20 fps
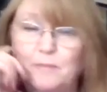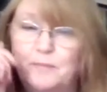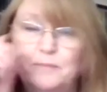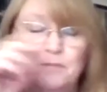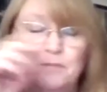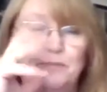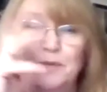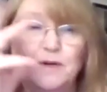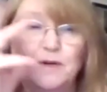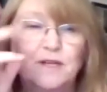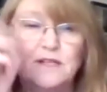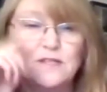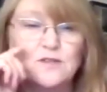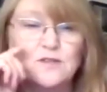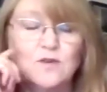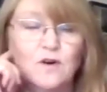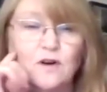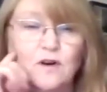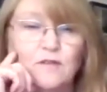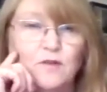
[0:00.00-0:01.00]
but it
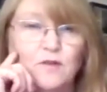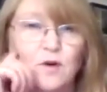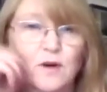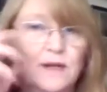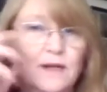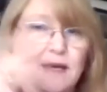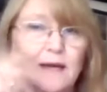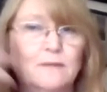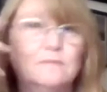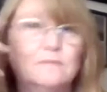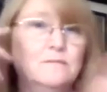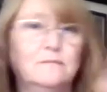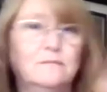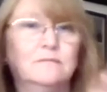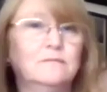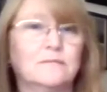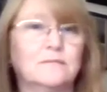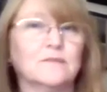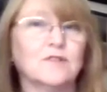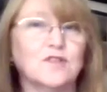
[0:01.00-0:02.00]
sort of all came
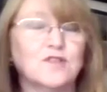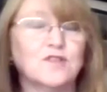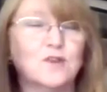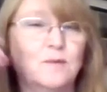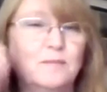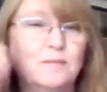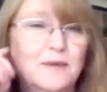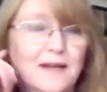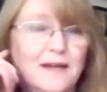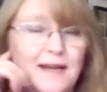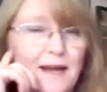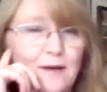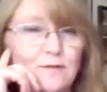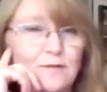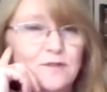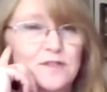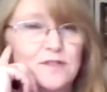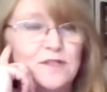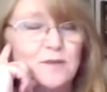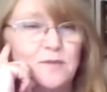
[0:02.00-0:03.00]
tumbling out,
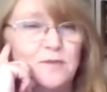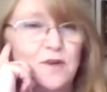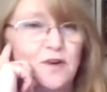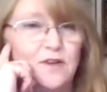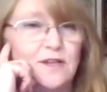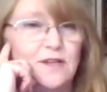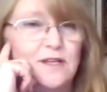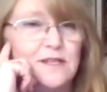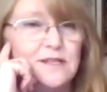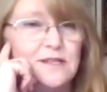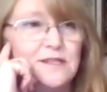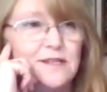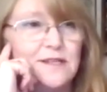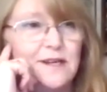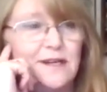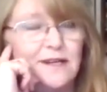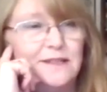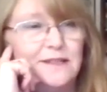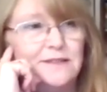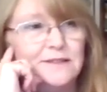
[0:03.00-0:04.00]
to be honest,
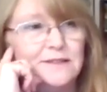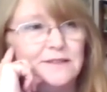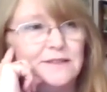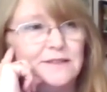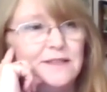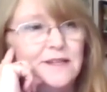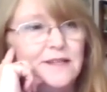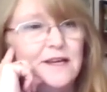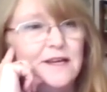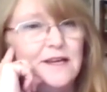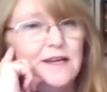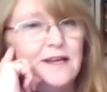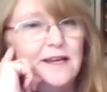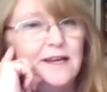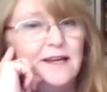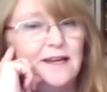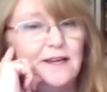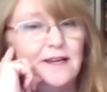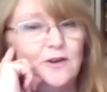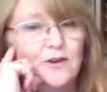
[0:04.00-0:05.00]
and
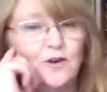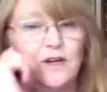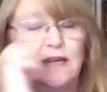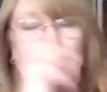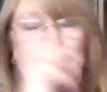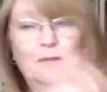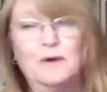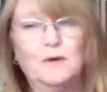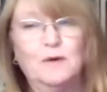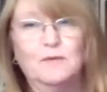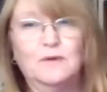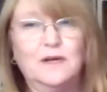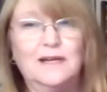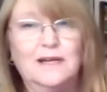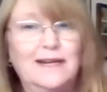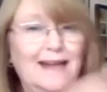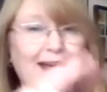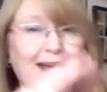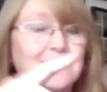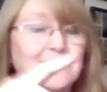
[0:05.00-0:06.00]
it all came out in
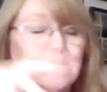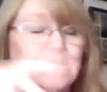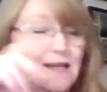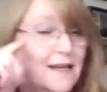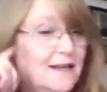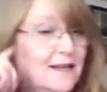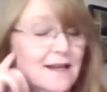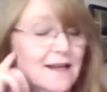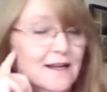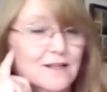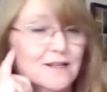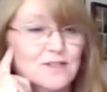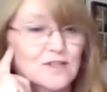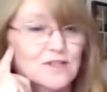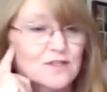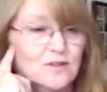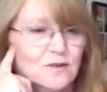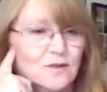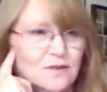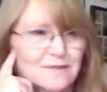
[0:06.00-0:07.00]
an essay. And then I
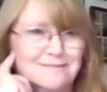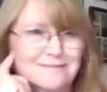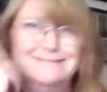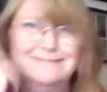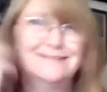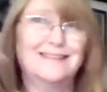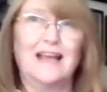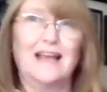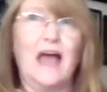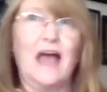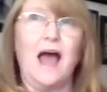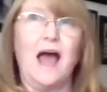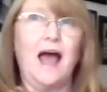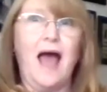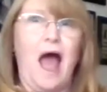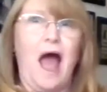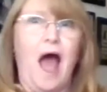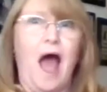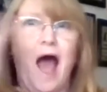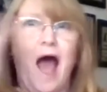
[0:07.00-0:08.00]
just thought,
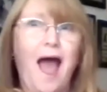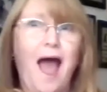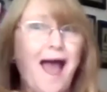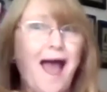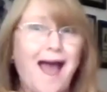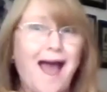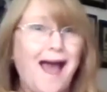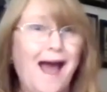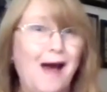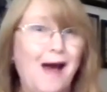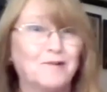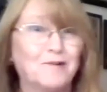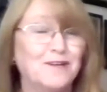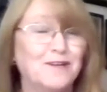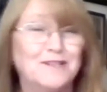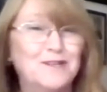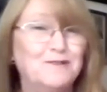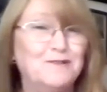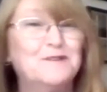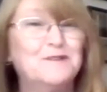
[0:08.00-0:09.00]
I want to
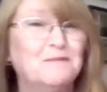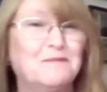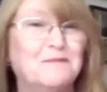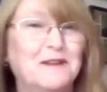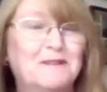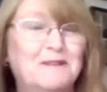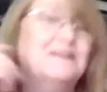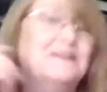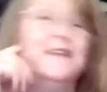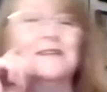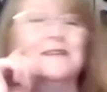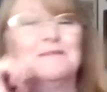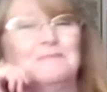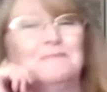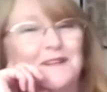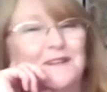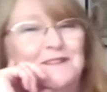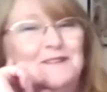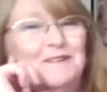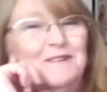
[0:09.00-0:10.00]
do something with this,
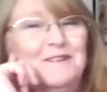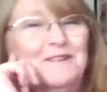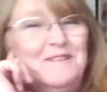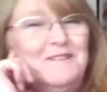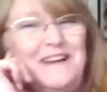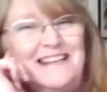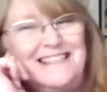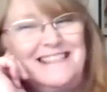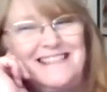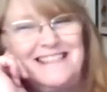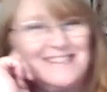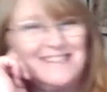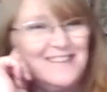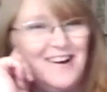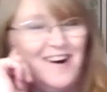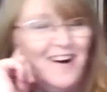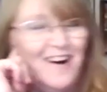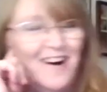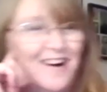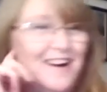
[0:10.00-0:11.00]
but I don't know where to
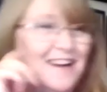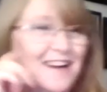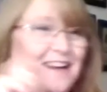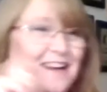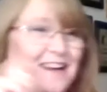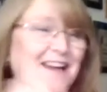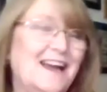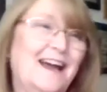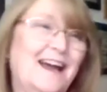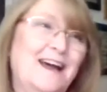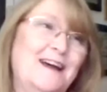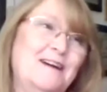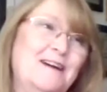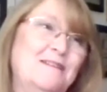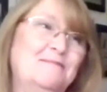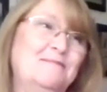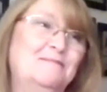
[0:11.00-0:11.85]
start. Um,